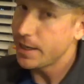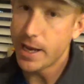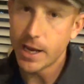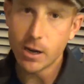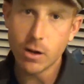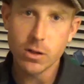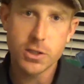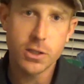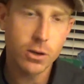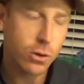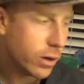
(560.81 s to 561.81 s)
and
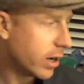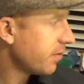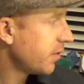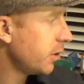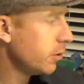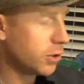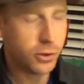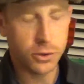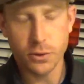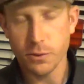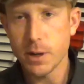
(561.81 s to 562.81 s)
also a few
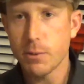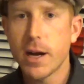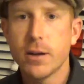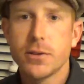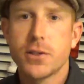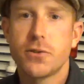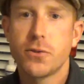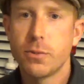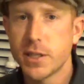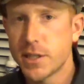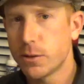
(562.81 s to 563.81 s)
223 rounds
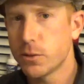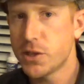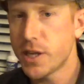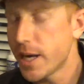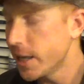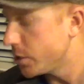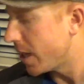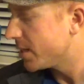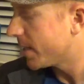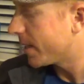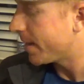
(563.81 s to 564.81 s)
through my single stage,
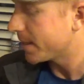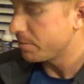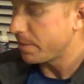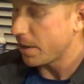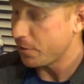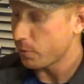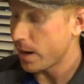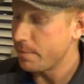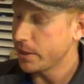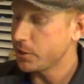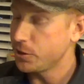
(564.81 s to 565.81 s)
I'd say that's about the
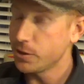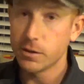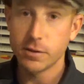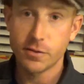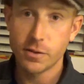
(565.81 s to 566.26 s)
right mixture for